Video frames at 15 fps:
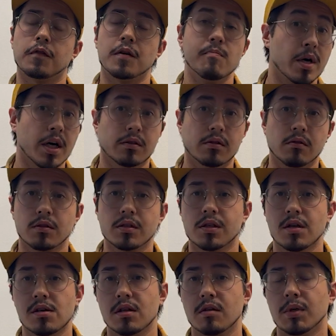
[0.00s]
impact on the
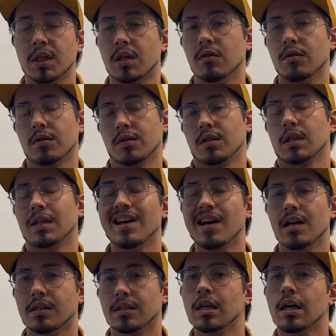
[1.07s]
session because
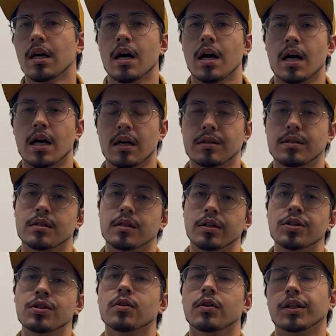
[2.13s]
glass has
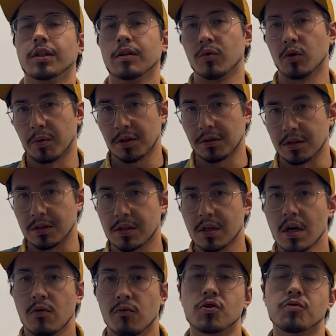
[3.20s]
insulating properties,
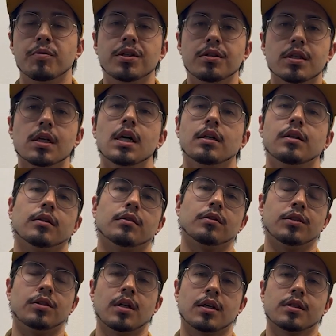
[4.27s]
which means that
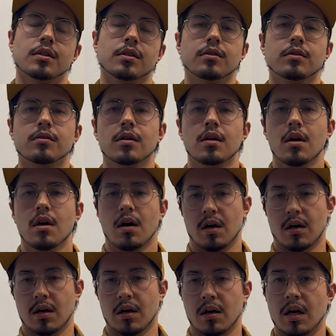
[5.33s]
it doesn't
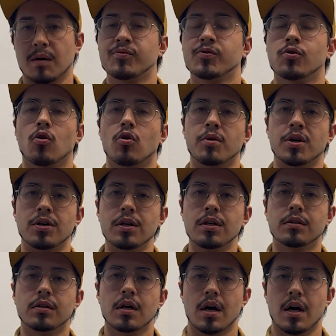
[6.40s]
absorb
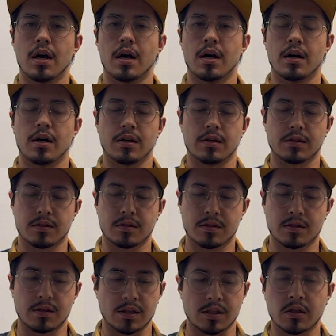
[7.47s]
heat
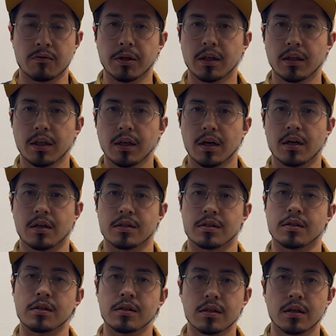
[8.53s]
as quickly and as
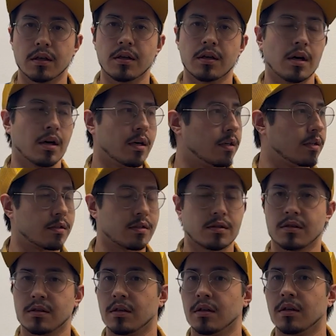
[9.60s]
easily
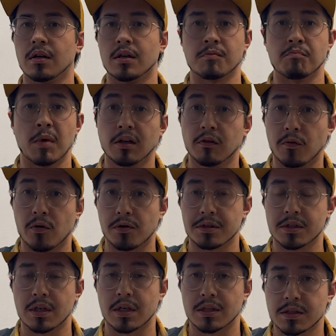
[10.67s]
as metal, for
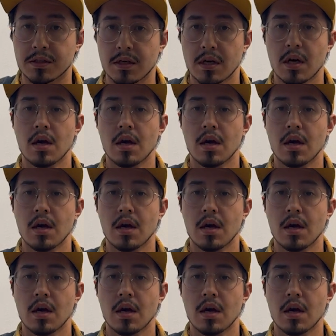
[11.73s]
instance.